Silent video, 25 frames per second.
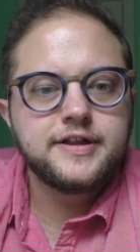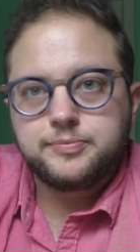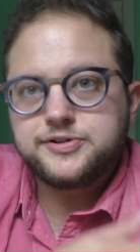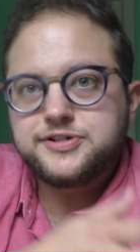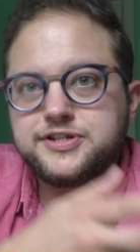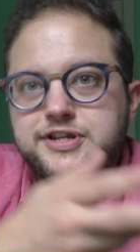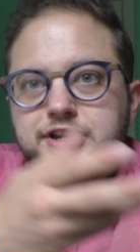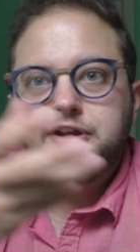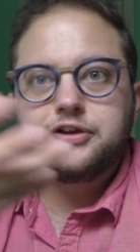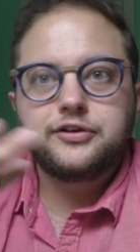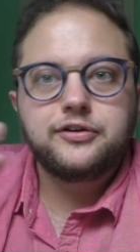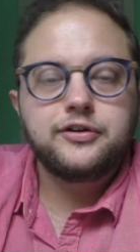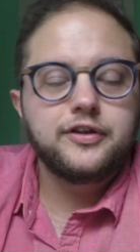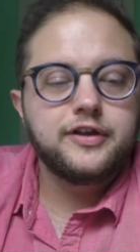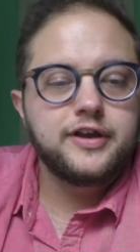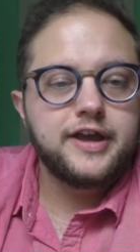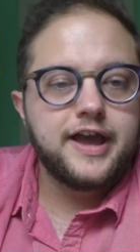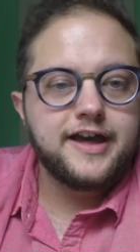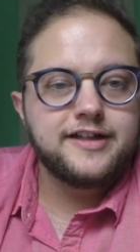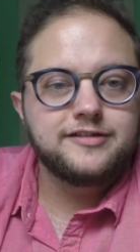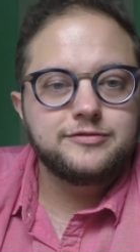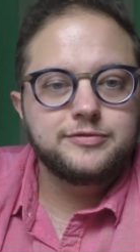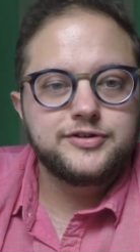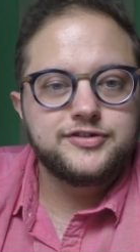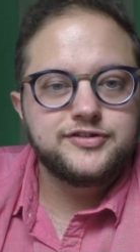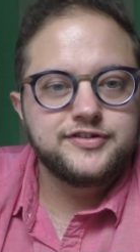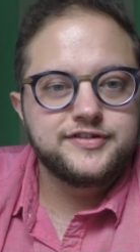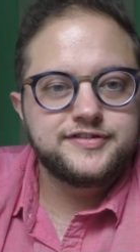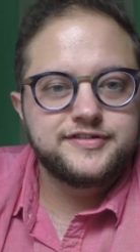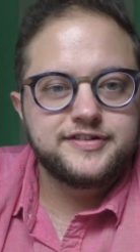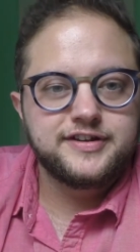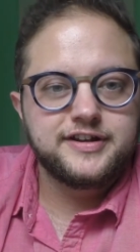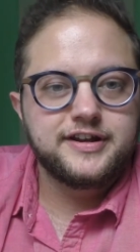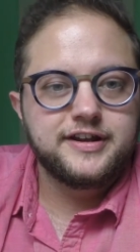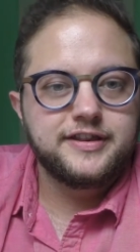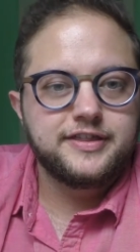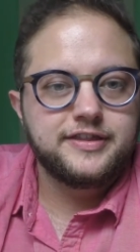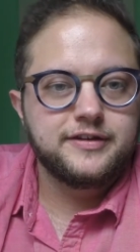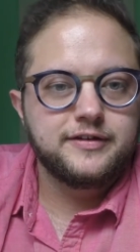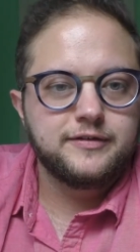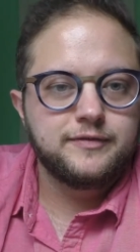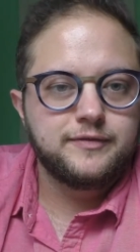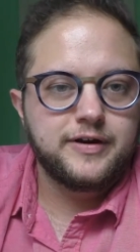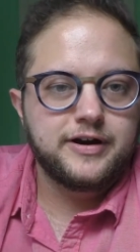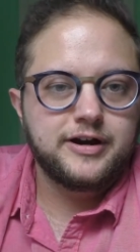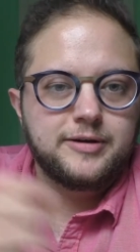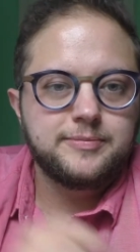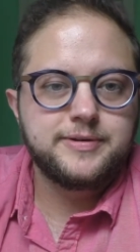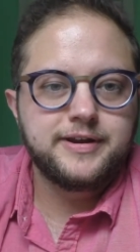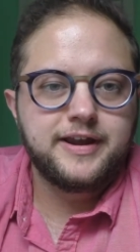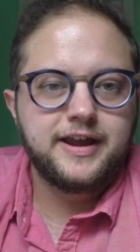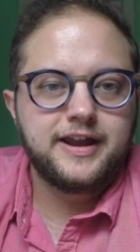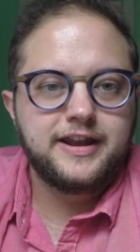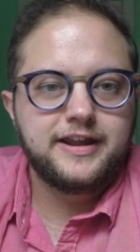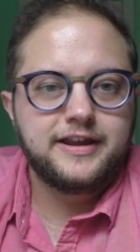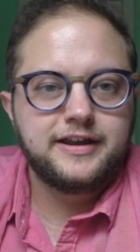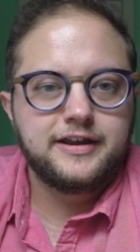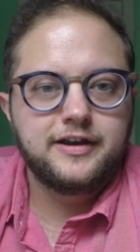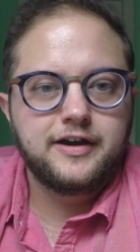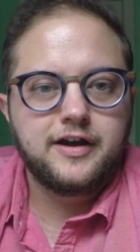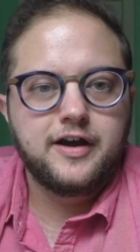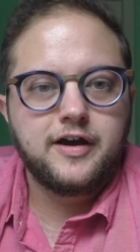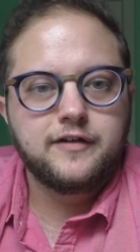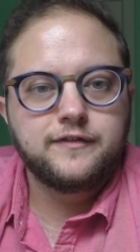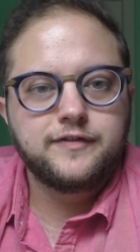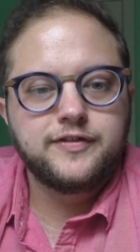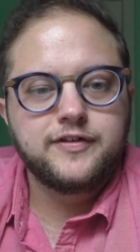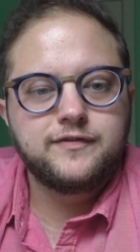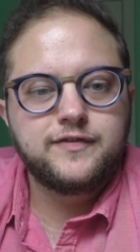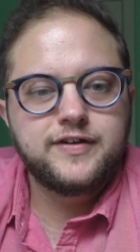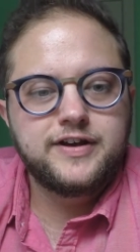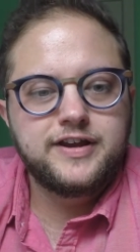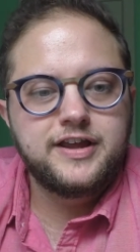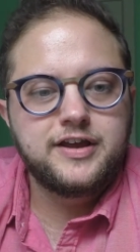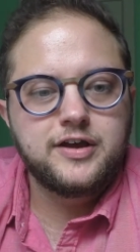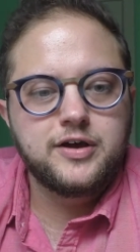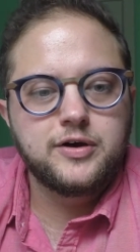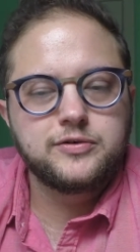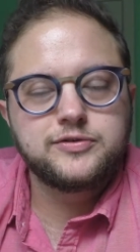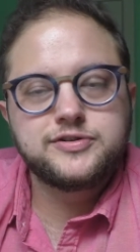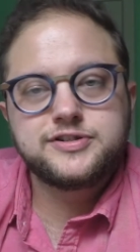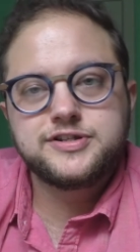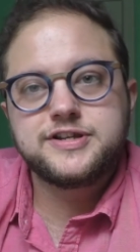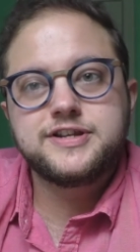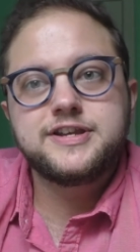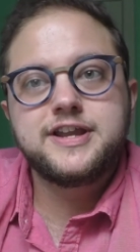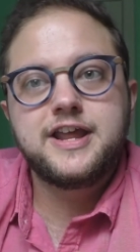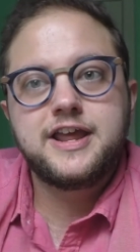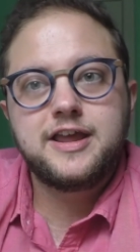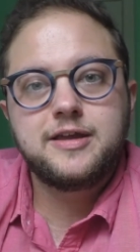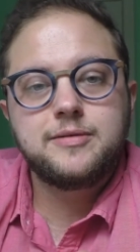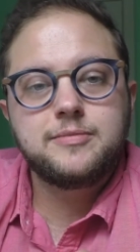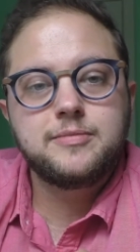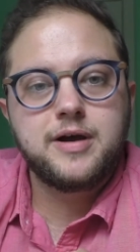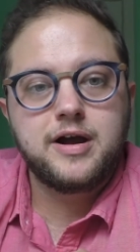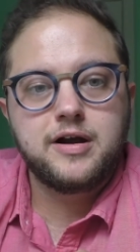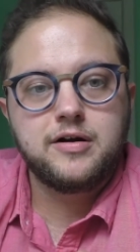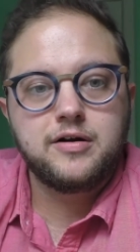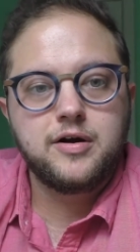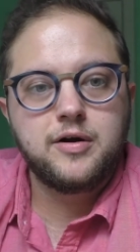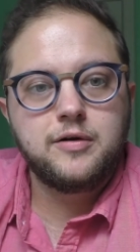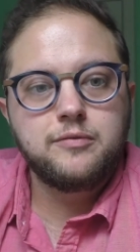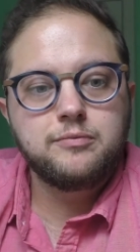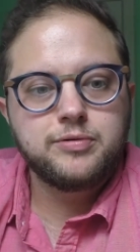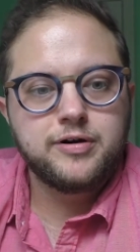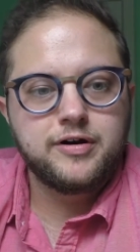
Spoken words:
particularly as we just did at the very beginning of the video, to name our own